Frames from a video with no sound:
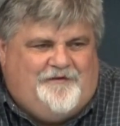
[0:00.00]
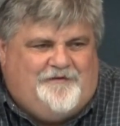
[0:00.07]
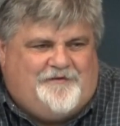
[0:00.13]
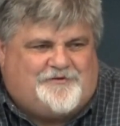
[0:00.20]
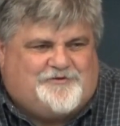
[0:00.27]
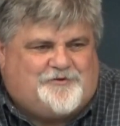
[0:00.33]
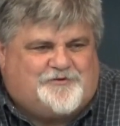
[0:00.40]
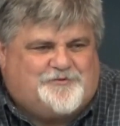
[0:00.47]

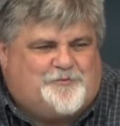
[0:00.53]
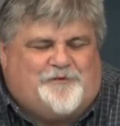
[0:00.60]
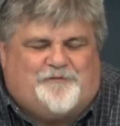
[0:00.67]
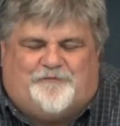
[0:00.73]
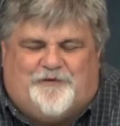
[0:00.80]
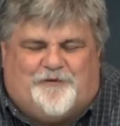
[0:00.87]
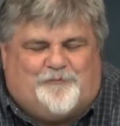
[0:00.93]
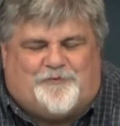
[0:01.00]
Now, George
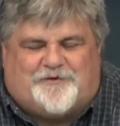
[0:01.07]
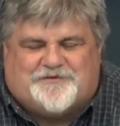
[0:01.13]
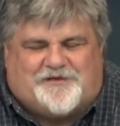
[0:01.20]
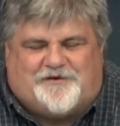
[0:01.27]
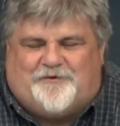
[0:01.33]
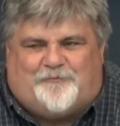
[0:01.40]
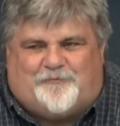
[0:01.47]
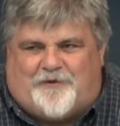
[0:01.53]
Whitefield
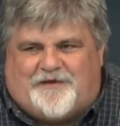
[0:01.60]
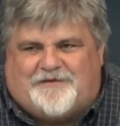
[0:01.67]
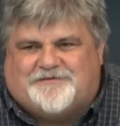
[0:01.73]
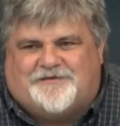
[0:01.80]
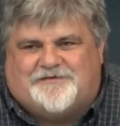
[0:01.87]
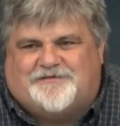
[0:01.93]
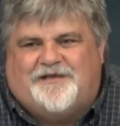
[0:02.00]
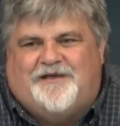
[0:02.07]
wasn't a
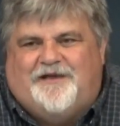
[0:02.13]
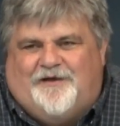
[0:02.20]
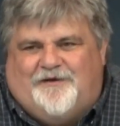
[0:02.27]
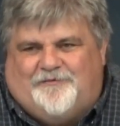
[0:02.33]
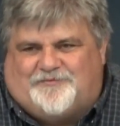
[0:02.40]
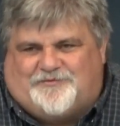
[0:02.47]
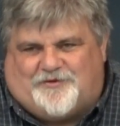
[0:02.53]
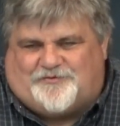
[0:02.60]
racist.
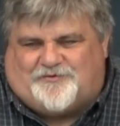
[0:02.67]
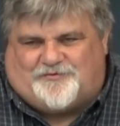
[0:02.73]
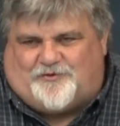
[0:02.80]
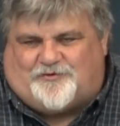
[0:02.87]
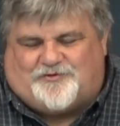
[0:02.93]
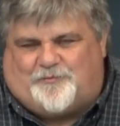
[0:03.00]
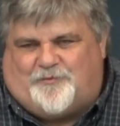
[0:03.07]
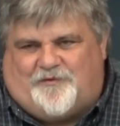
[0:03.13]
Well, George,
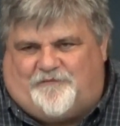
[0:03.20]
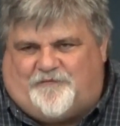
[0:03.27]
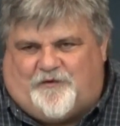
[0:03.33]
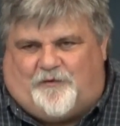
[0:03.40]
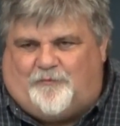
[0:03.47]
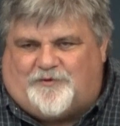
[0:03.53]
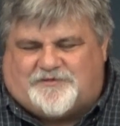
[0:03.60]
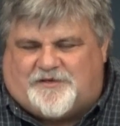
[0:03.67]
George,
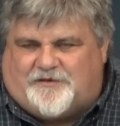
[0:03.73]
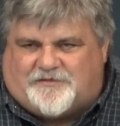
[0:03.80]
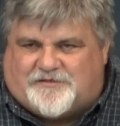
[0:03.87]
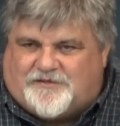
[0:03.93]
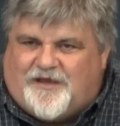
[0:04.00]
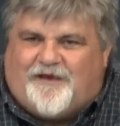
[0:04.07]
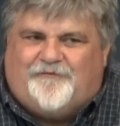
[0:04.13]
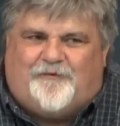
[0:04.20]
Whitefield wasn't a
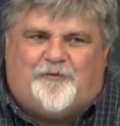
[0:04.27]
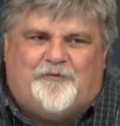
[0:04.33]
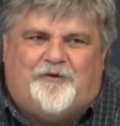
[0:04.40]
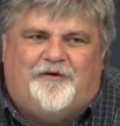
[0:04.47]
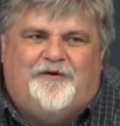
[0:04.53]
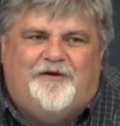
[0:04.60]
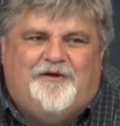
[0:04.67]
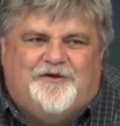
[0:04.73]
slave
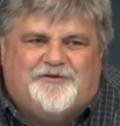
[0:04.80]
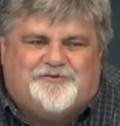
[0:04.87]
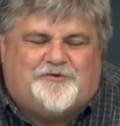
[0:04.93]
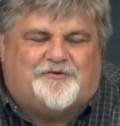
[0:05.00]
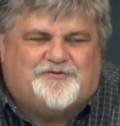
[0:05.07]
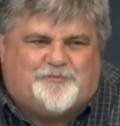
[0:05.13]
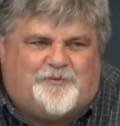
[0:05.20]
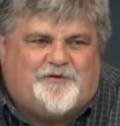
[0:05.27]
owner.
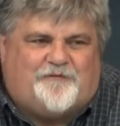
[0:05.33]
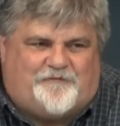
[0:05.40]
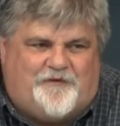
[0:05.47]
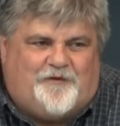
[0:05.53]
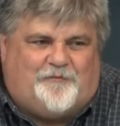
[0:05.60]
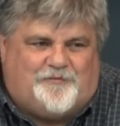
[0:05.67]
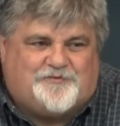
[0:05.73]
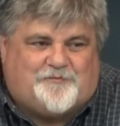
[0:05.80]
George
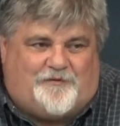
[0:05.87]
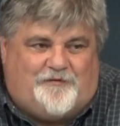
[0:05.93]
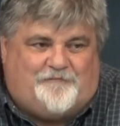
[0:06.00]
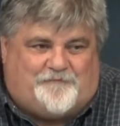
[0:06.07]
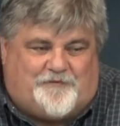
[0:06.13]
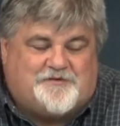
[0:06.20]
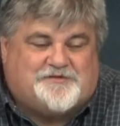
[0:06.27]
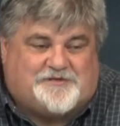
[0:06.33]
Whitefield was one of
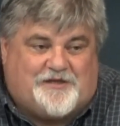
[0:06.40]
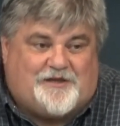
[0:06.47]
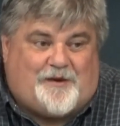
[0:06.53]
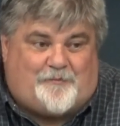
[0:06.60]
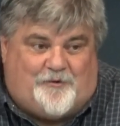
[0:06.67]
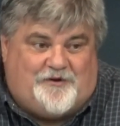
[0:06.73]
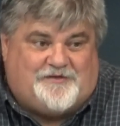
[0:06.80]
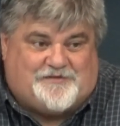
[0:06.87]
the first
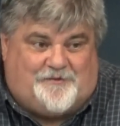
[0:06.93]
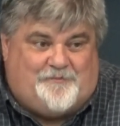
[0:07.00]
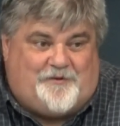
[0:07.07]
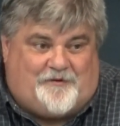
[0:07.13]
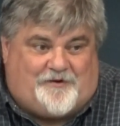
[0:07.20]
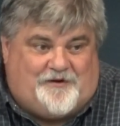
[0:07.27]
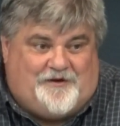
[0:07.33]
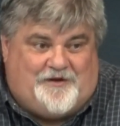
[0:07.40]
celebrities in
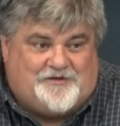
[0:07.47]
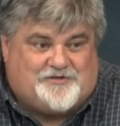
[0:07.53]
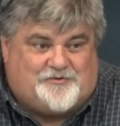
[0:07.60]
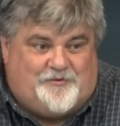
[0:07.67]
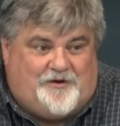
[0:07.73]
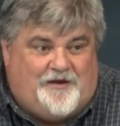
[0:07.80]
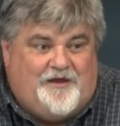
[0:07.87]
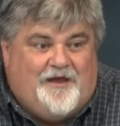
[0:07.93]
American
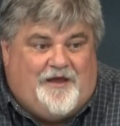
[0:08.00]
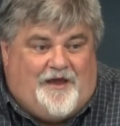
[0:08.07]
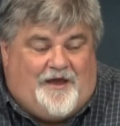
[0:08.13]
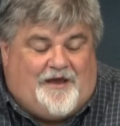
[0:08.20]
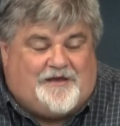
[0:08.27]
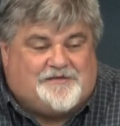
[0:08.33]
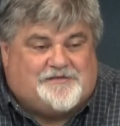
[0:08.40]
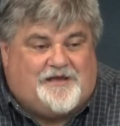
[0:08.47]
history
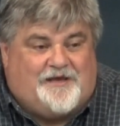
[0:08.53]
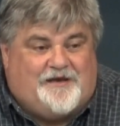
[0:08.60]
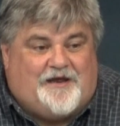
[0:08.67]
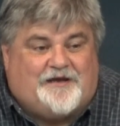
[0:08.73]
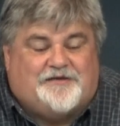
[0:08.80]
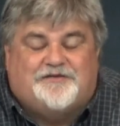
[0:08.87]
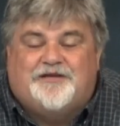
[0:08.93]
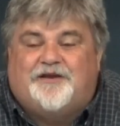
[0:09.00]
as an
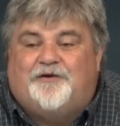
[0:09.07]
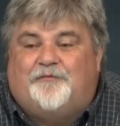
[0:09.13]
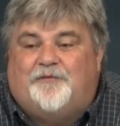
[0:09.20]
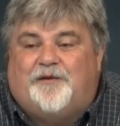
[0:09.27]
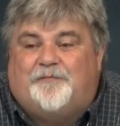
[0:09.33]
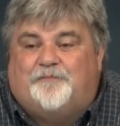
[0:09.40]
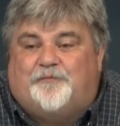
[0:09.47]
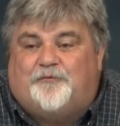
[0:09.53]

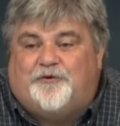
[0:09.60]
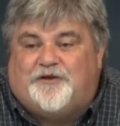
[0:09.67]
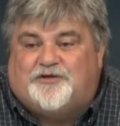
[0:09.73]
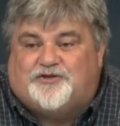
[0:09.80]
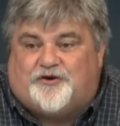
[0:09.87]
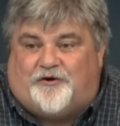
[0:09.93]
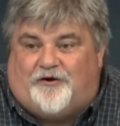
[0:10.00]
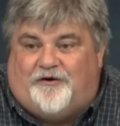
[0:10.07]
itinerant
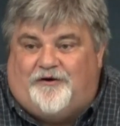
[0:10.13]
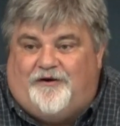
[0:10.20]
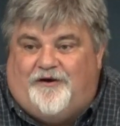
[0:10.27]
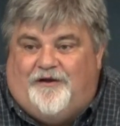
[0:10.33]
preacher,